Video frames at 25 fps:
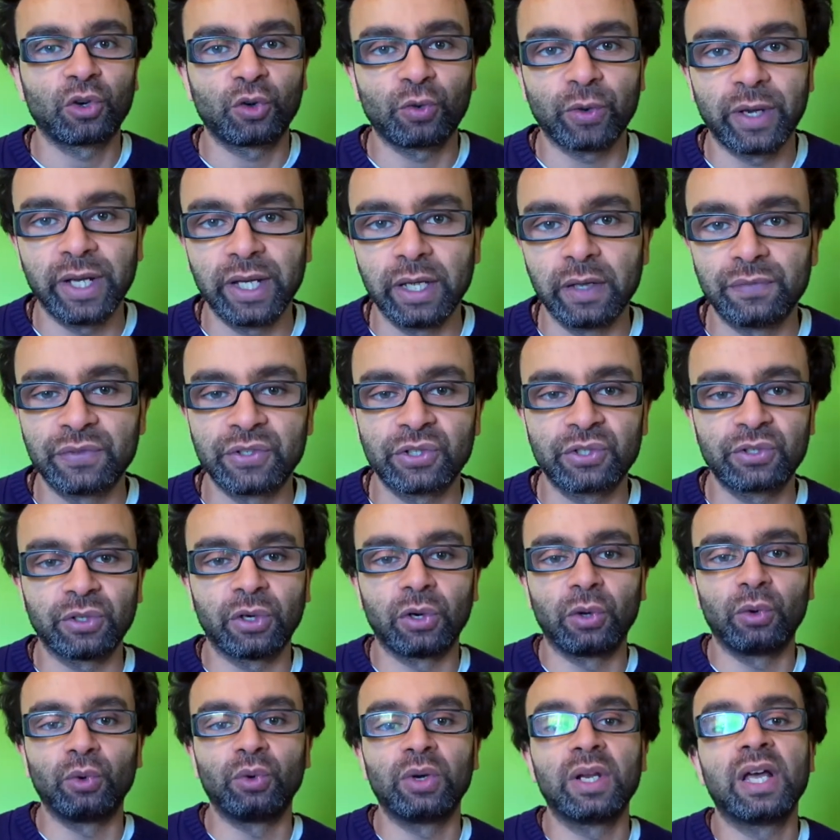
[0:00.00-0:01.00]
creative
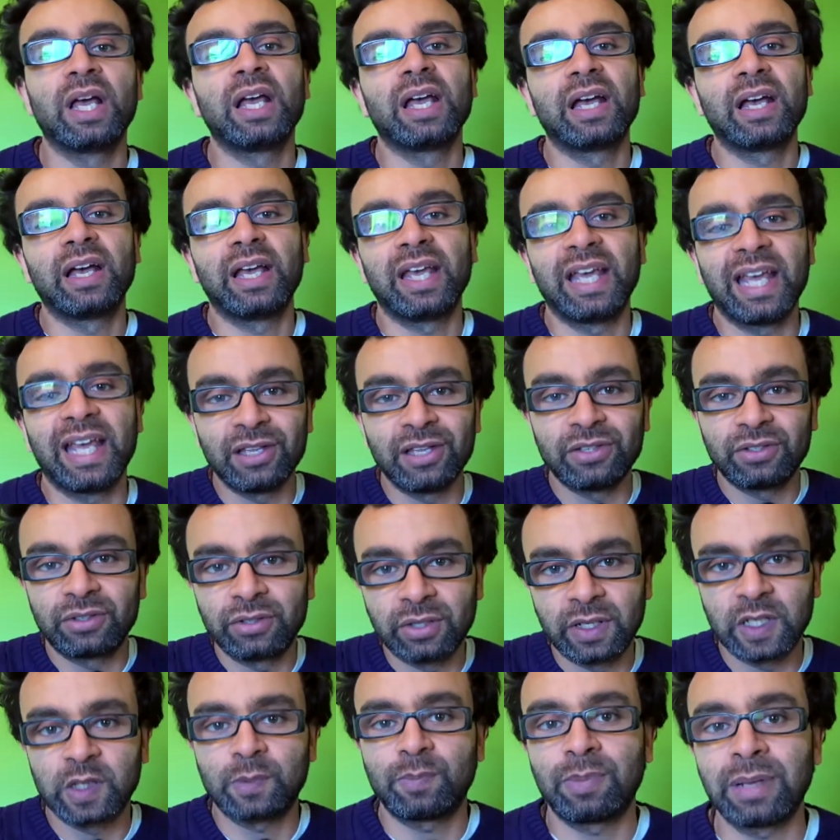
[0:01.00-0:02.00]
soul
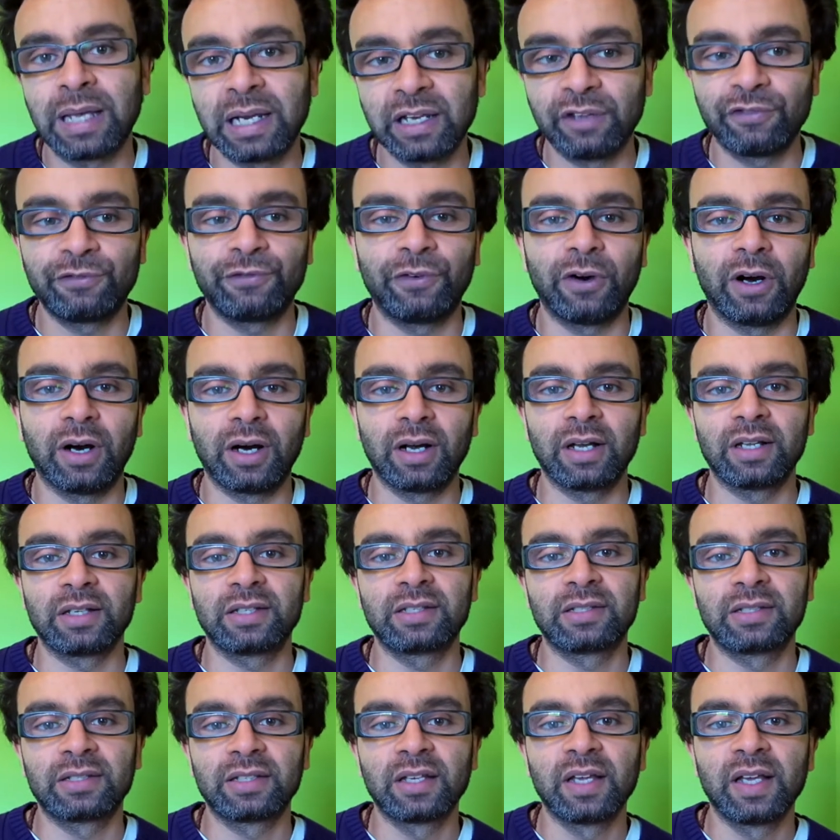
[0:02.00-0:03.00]
into this planet for
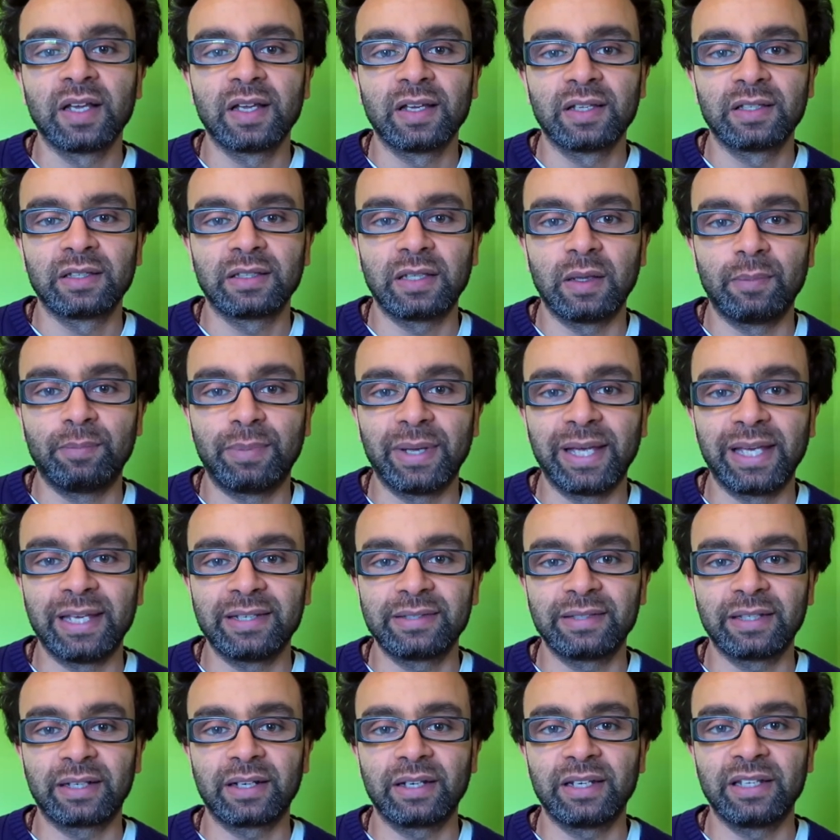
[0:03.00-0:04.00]
us to
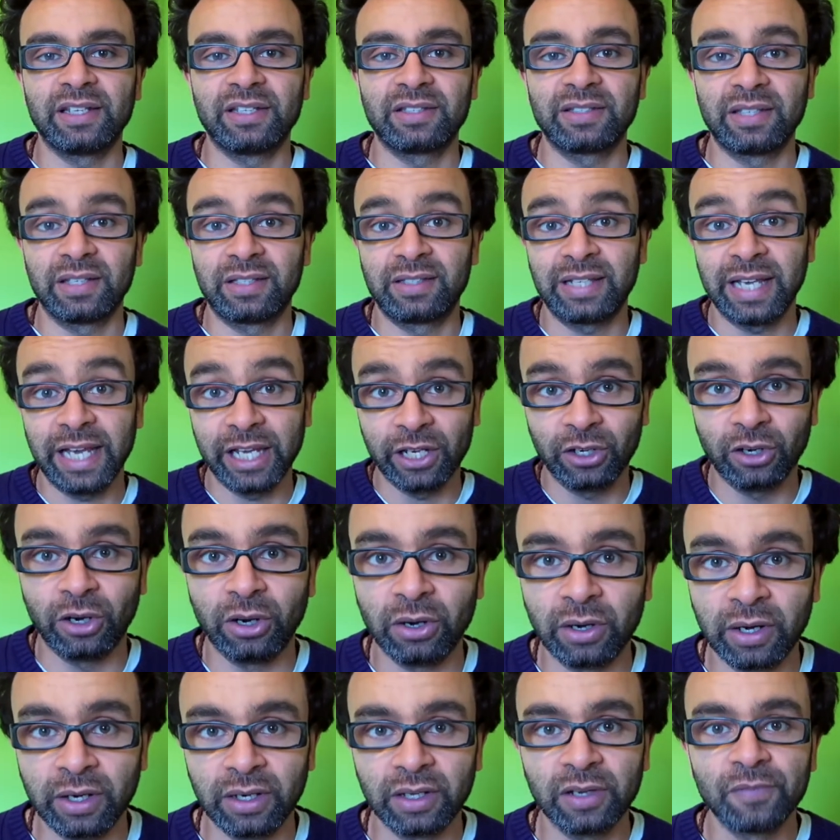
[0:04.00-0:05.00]
basically to
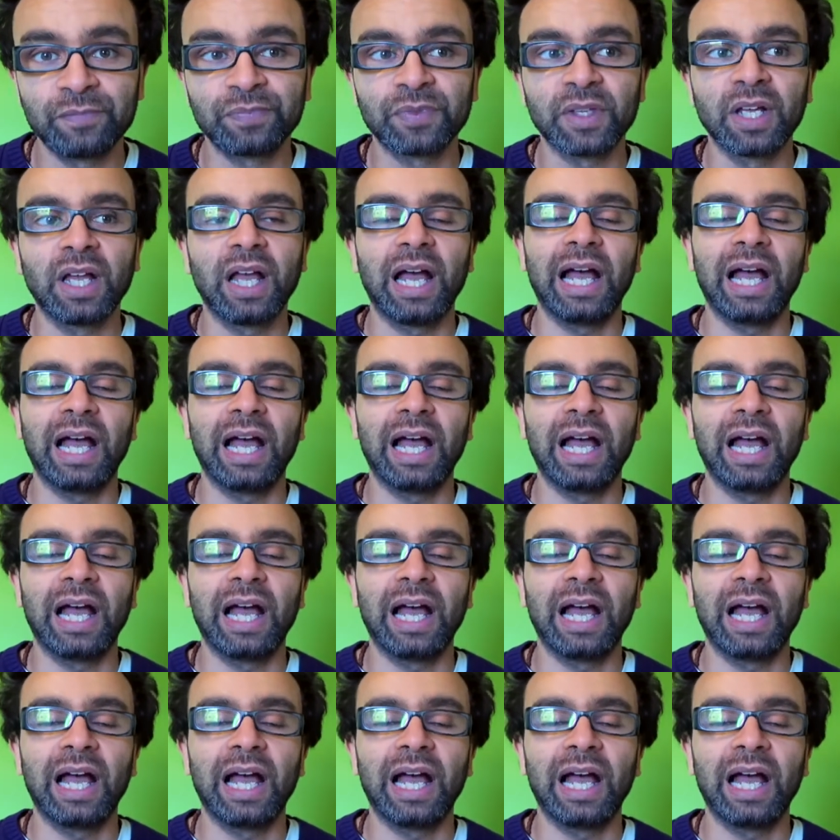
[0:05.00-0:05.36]
take on